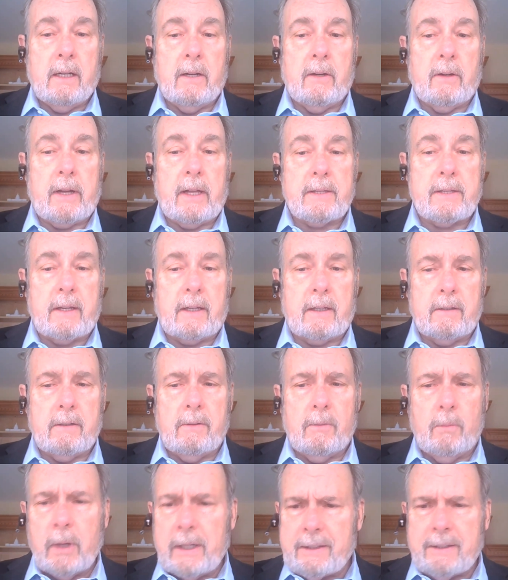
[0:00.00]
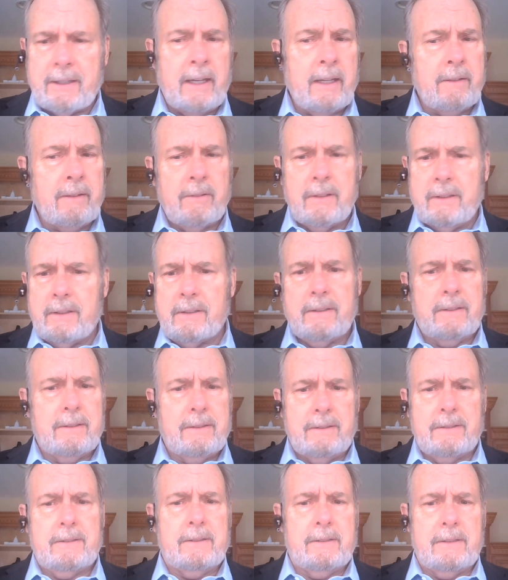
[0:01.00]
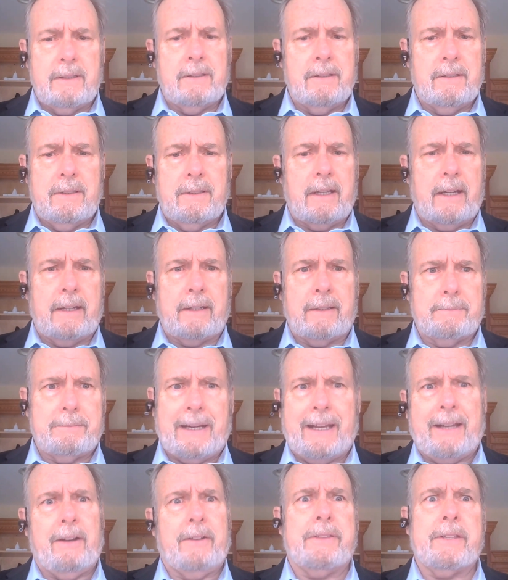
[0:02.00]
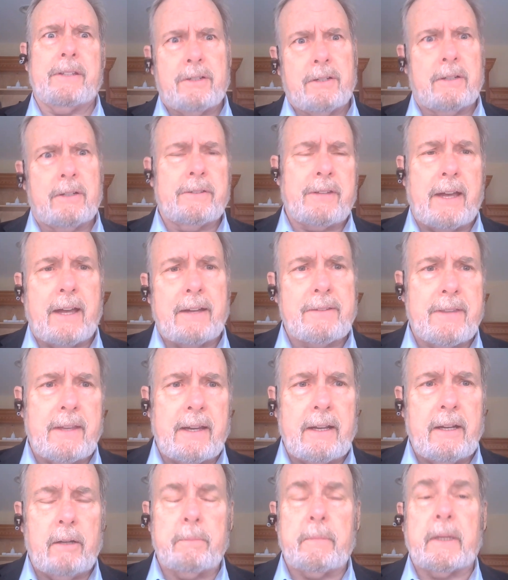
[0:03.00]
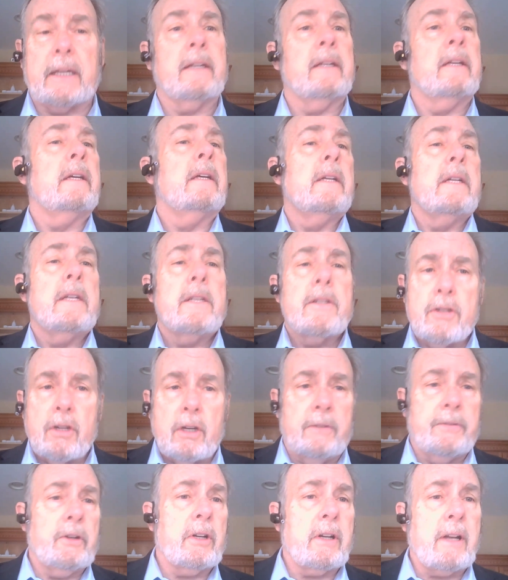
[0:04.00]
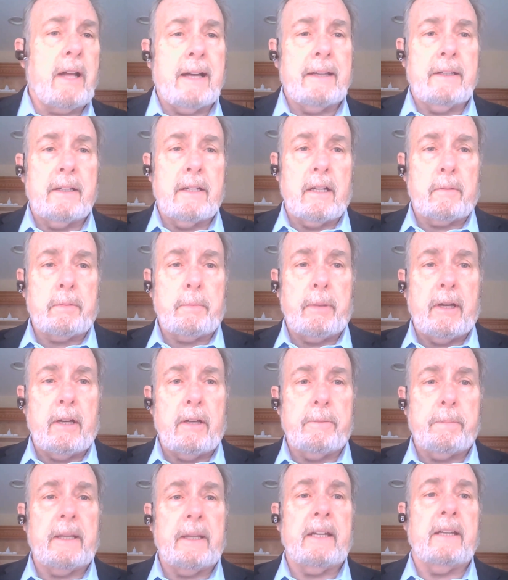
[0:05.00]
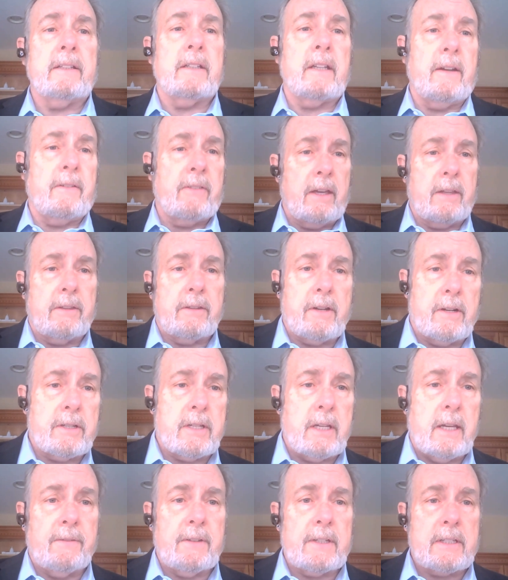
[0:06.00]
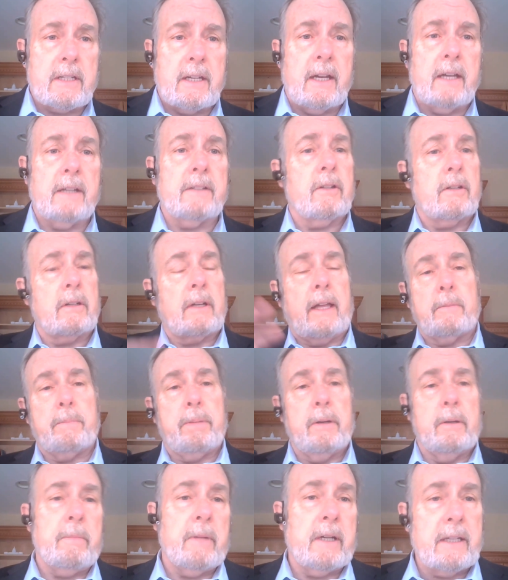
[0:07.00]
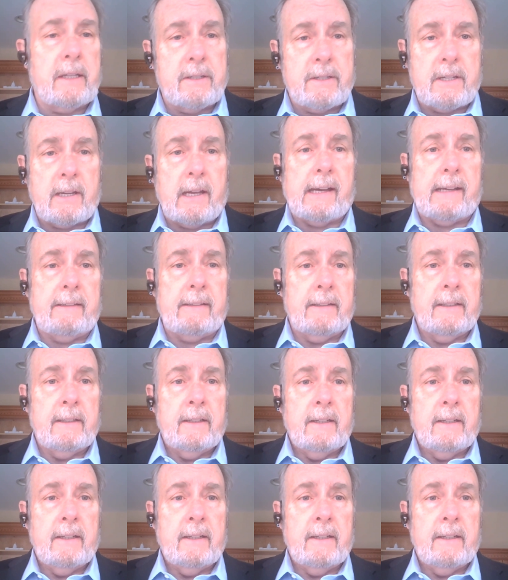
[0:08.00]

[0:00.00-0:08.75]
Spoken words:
Okay, it's like, what, Dan? Like my health insurance? How does that help me? So if you're in a high deductible health plan, you have a healthcare savings account, you're allowed to put money aside.